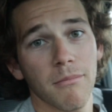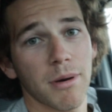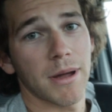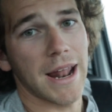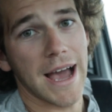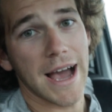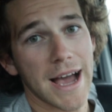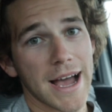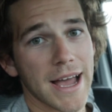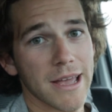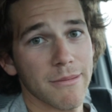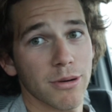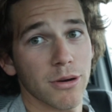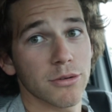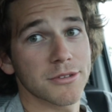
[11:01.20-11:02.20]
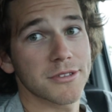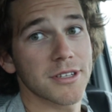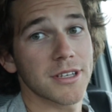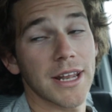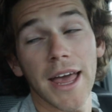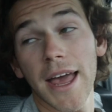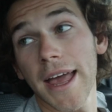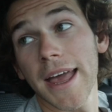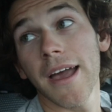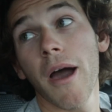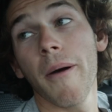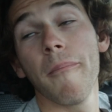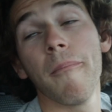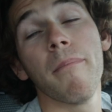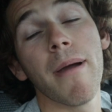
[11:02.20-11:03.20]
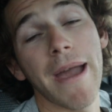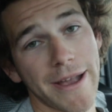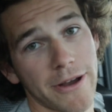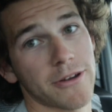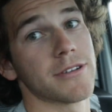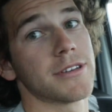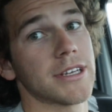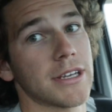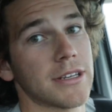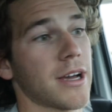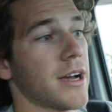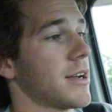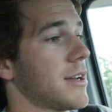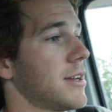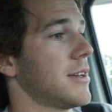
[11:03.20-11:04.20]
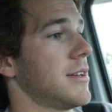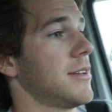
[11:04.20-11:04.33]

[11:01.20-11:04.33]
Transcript: But I posted a banger TikTok.